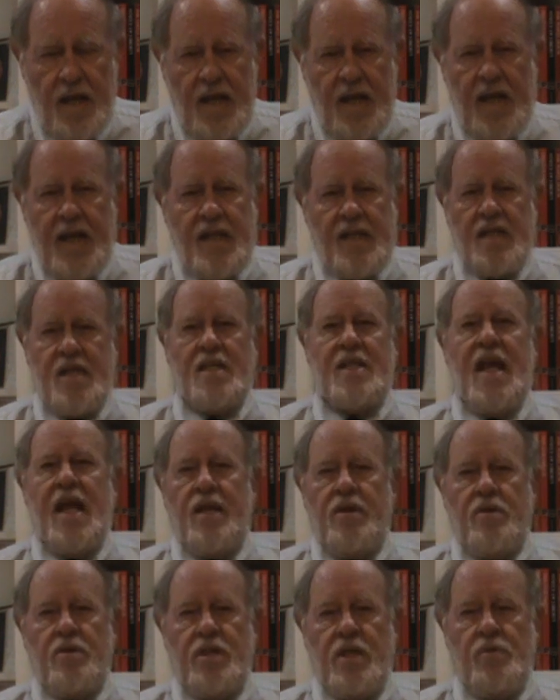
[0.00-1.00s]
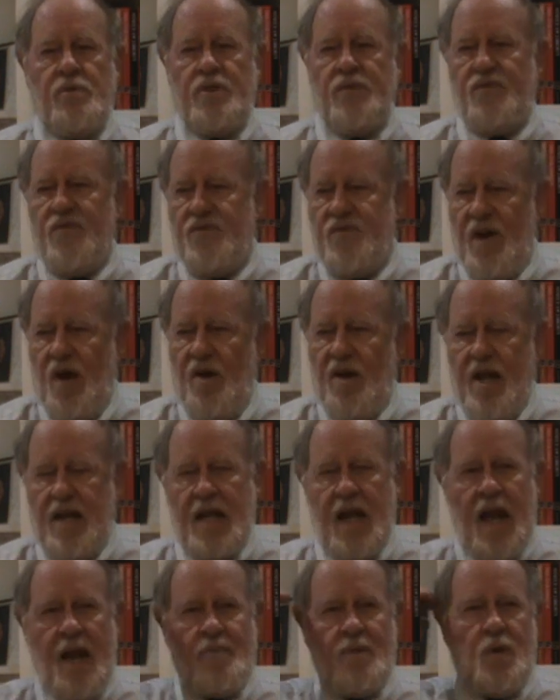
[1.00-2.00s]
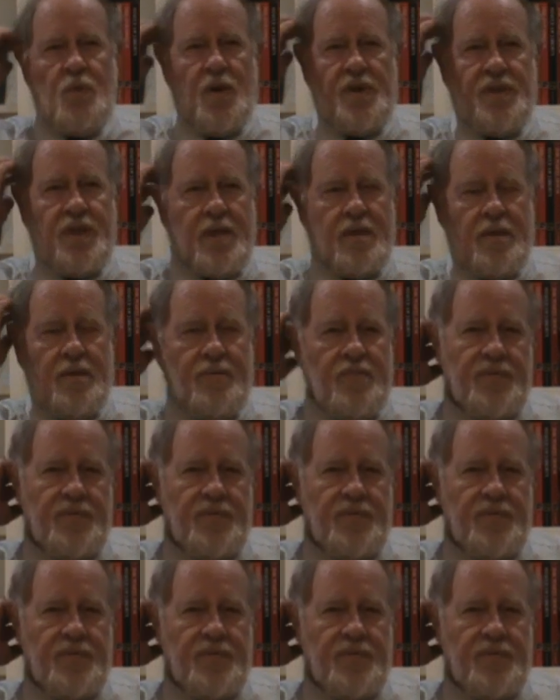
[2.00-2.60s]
his standards. He was very unhappy with it.